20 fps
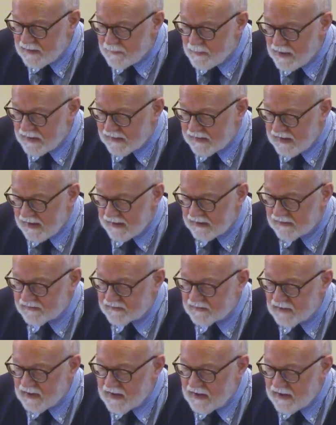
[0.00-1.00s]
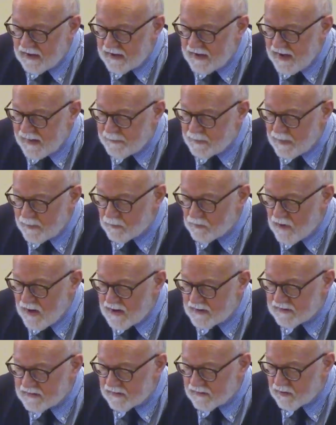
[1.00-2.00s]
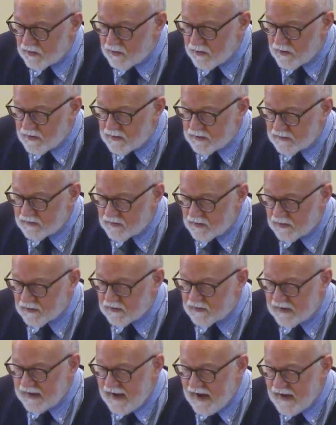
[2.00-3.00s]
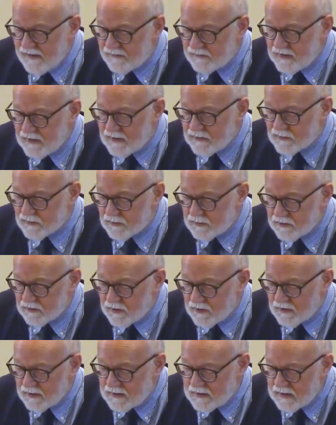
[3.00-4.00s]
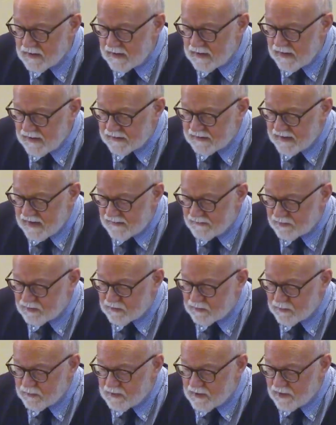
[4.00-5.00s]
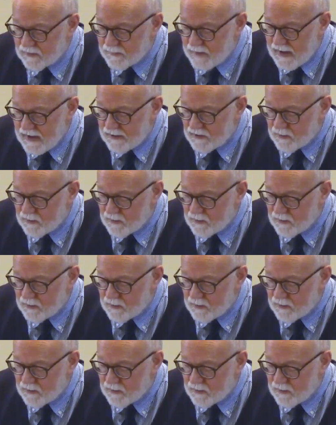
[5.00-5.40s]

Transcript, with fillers: make cakes. And Abraham ran to the herd and took a calf, tender and good, and gave it to a young man who